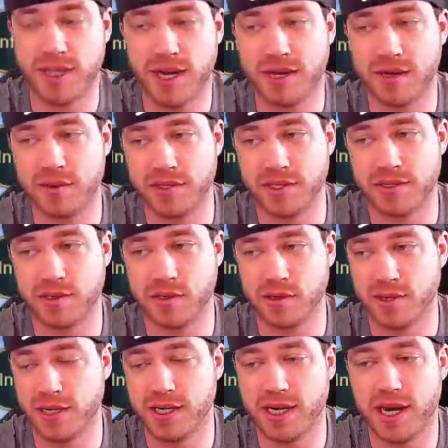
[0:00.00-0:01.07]
which they're all gonna
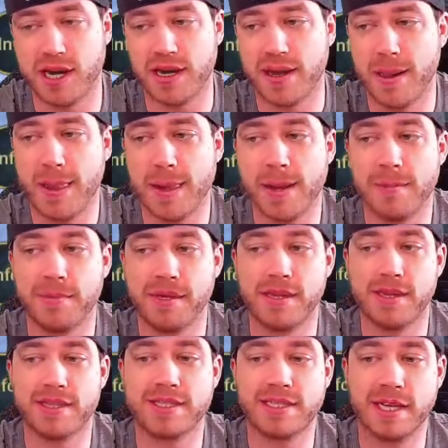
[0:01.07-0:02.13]
die. But in the
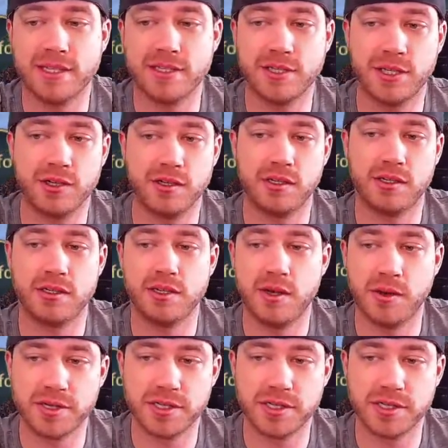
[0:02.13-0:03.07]
second turn, notice the